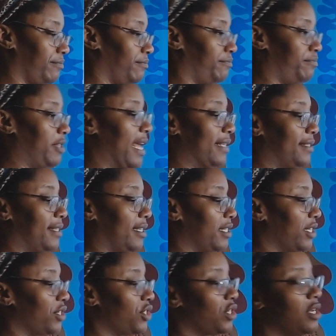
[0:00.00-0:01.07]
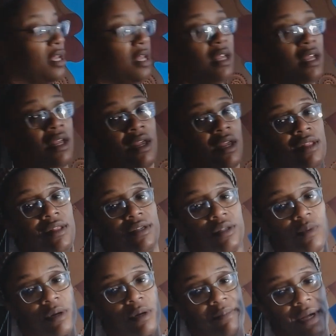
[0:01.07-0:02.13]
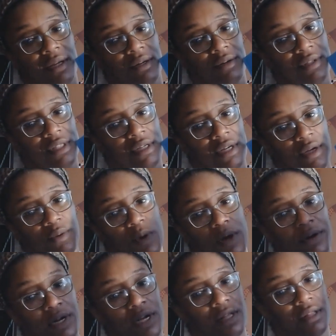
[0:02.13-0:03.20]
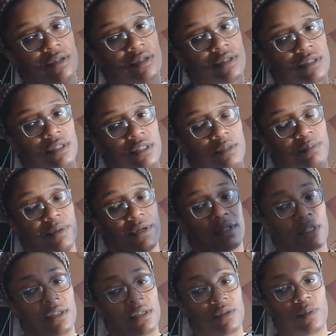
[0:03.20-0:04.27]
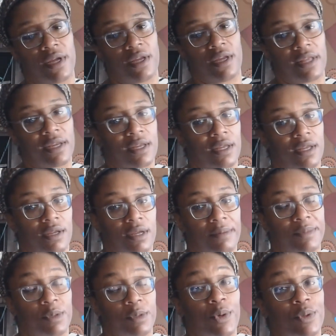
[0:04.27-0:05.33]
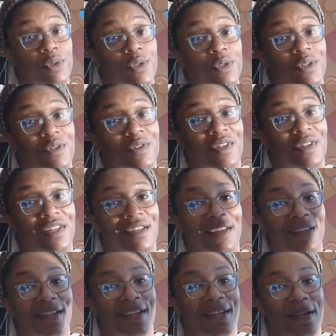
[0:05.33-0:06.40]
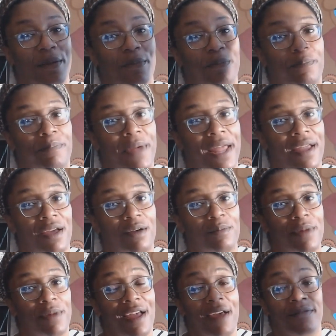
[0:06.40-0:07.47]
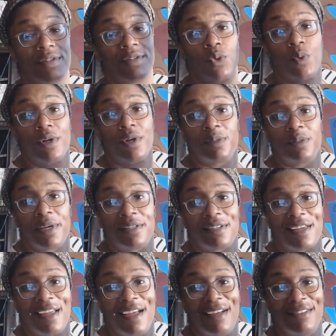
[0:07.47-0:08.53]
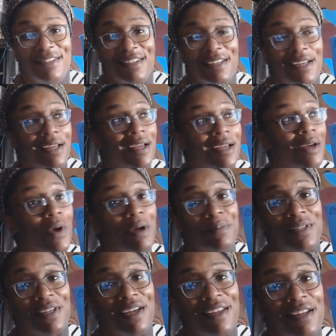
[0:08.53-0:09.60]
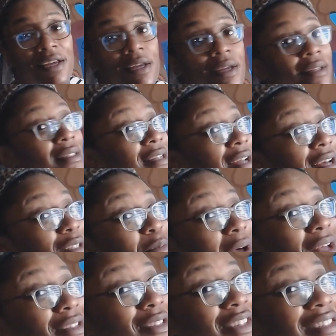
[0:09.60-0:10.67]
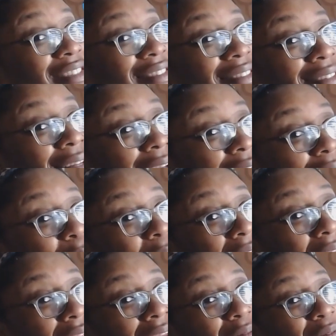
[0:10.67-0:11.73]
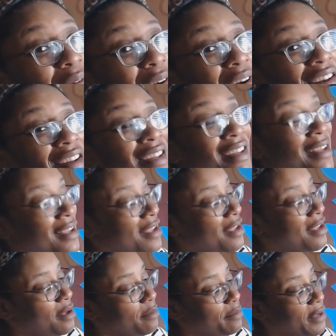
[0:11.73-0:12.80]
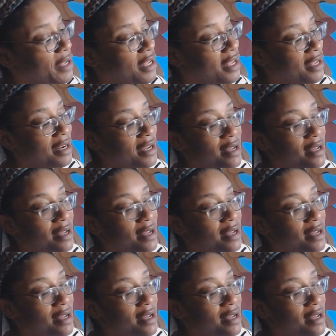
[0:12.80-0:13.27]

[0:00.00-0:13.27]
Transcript: plastic dish. This is what I'm painting on today, watercolors. Let's put it this way, like I'm supposed to. Bam. I have a Squarespace account, a website. It's not sponsored. I'm paying for it. But